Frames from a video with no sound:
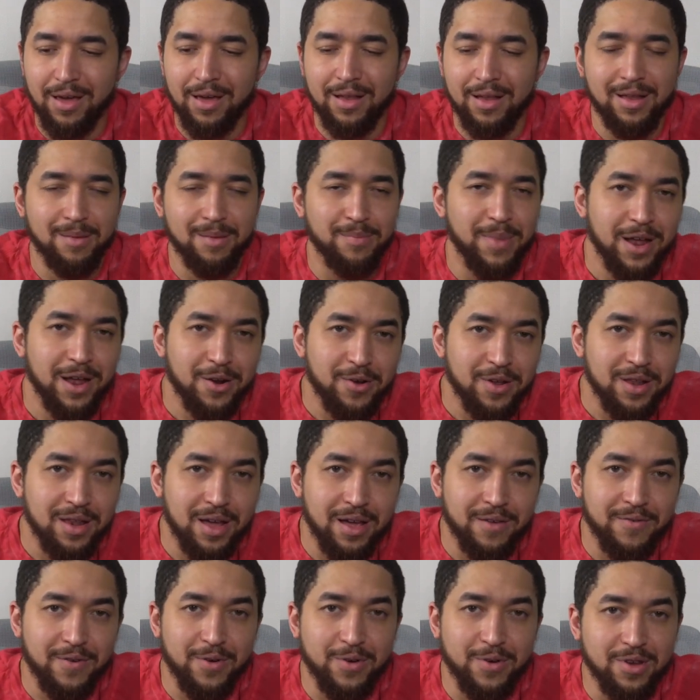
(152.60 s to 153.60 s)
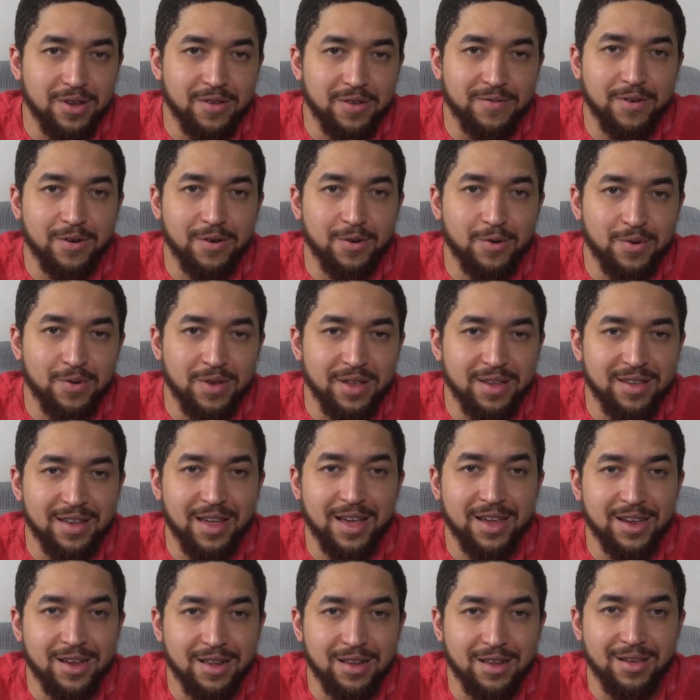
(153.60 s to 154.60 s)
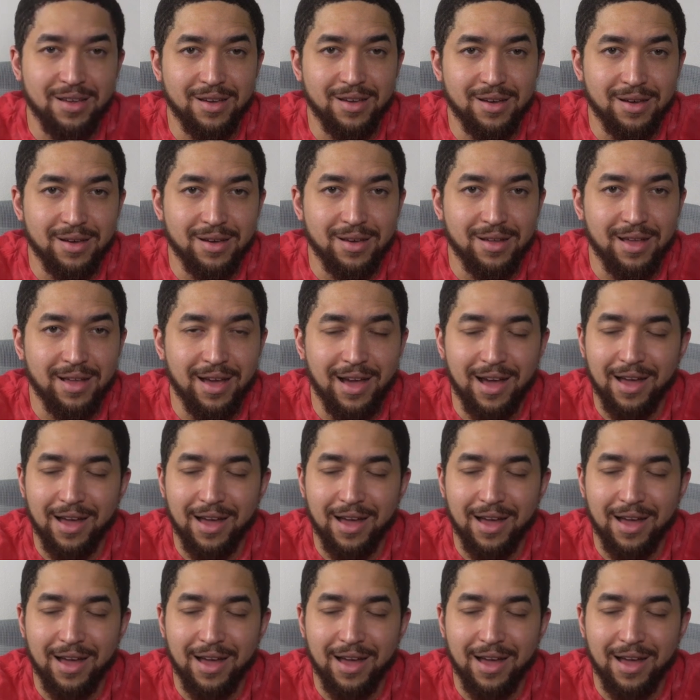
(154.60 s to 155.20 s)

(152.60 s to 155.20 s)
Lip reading: The battery life on this phone is actually good.